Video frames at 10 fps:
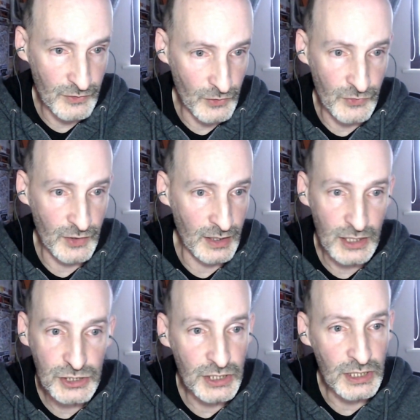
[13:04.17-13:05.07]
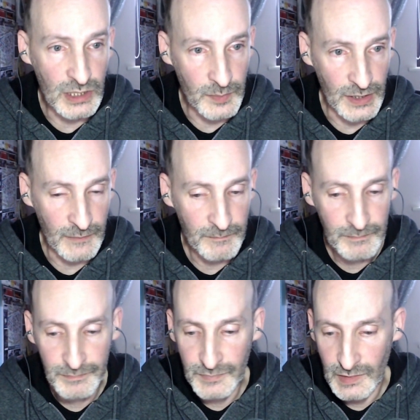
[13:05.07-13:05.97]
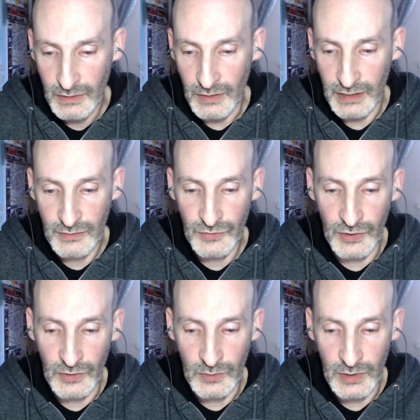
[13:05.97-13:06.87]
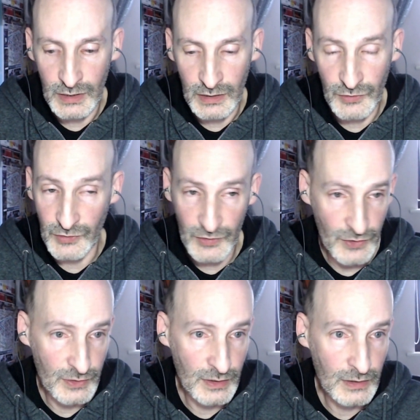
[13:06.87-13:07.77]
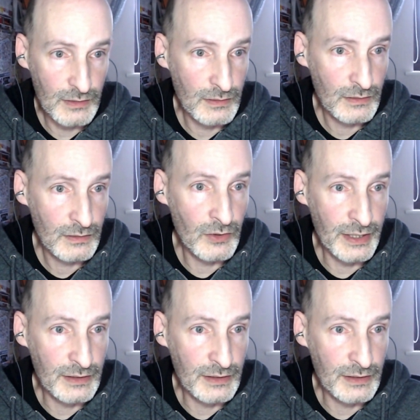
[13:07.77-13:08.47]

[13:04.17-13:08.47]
using HTTP, right? So go ahead.